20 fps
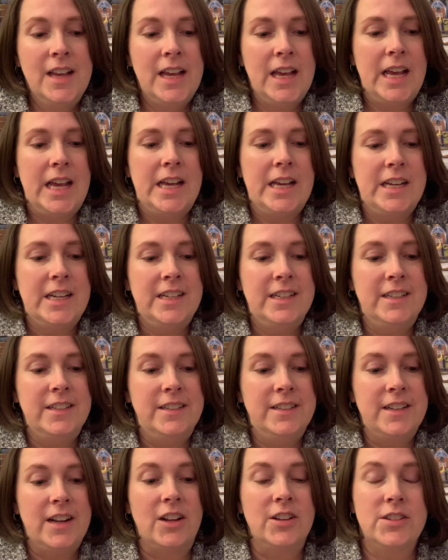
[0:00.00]

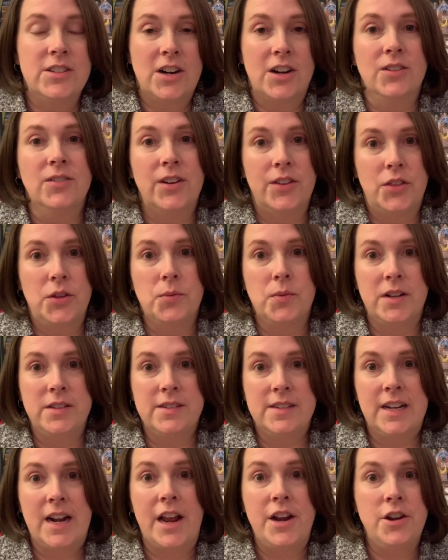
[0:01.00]
And I'll start with the ones
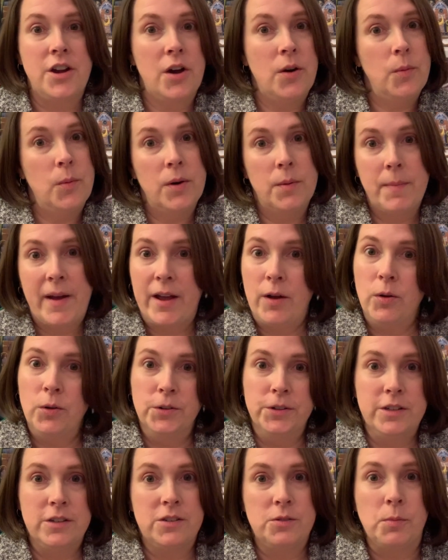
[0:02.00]
that I know were my
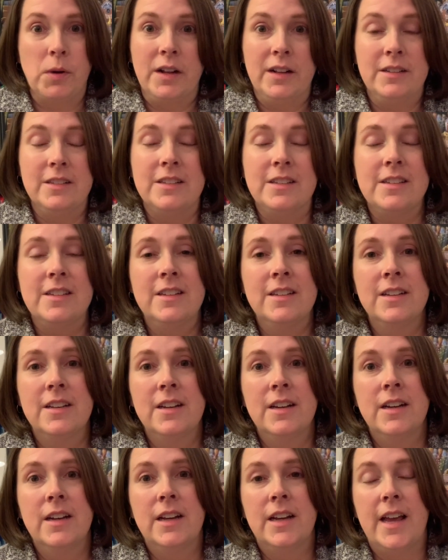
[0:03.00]
oldest ones,
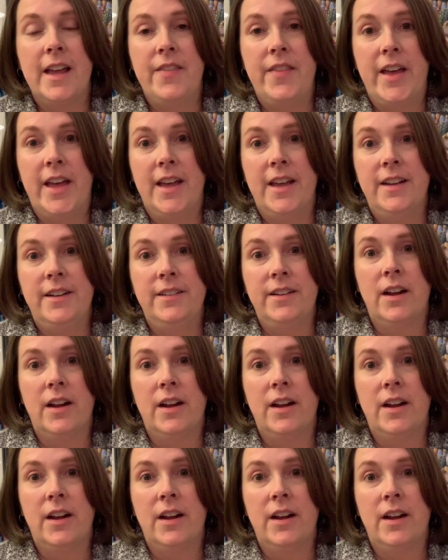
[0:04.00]
and then